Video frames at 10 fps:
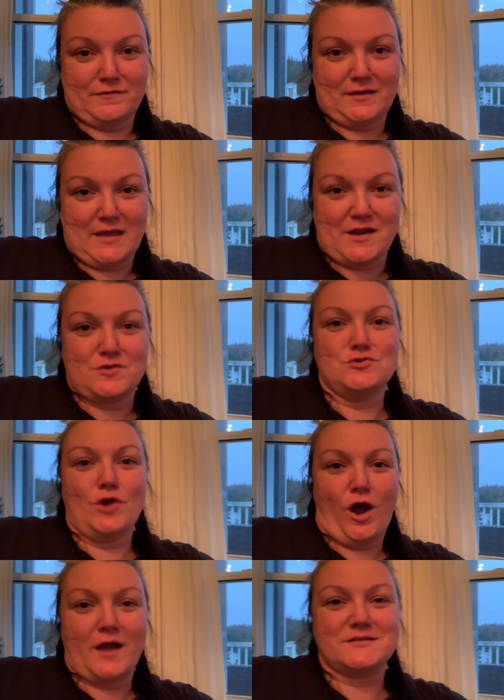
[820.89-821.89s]
Again,
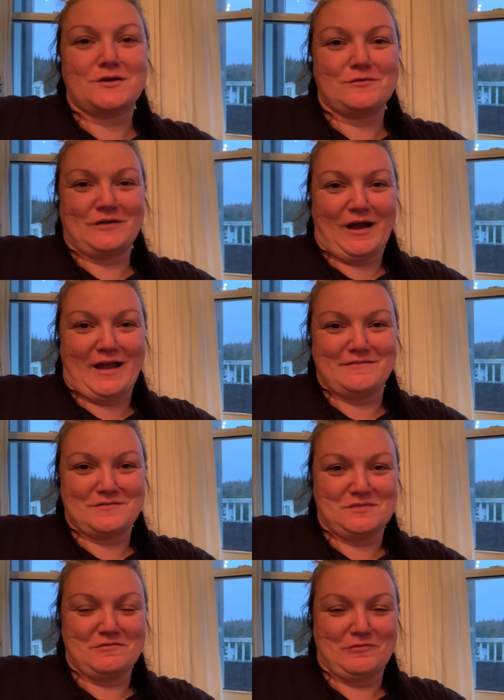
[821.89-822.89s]
not
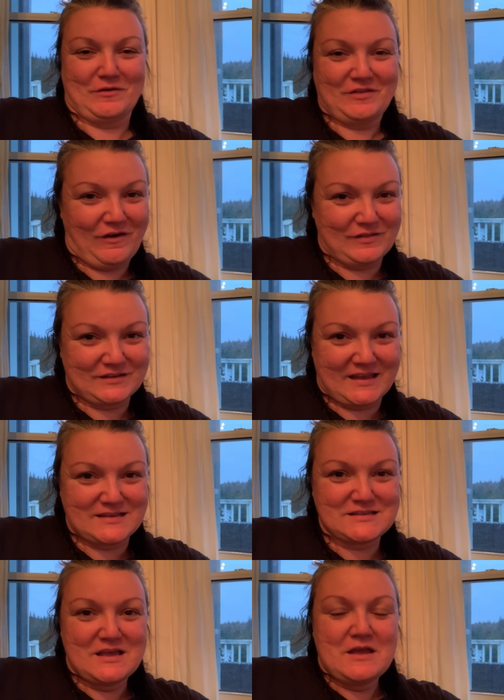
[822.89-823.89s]
arrive before the holidays.